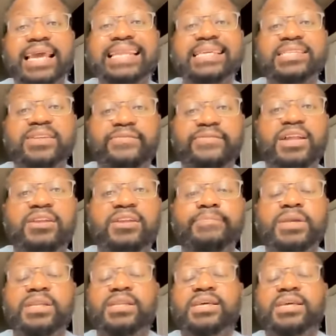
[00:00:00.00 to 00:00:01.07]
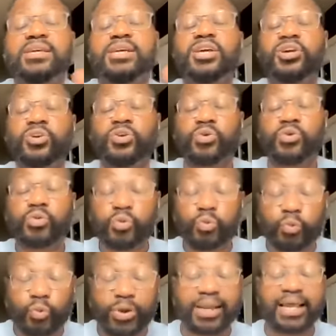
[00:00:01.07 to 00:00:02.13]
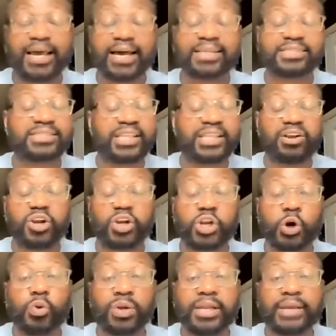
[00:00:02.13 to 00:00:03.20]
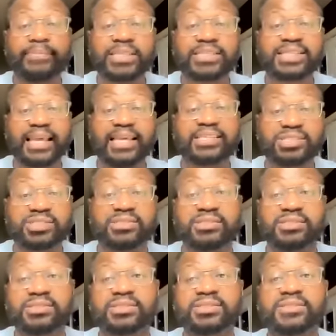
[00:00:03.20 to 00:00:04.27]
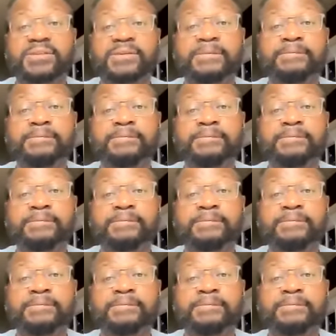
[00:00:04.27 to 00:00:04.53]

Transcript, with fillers: And in developing it, realize there are no limitations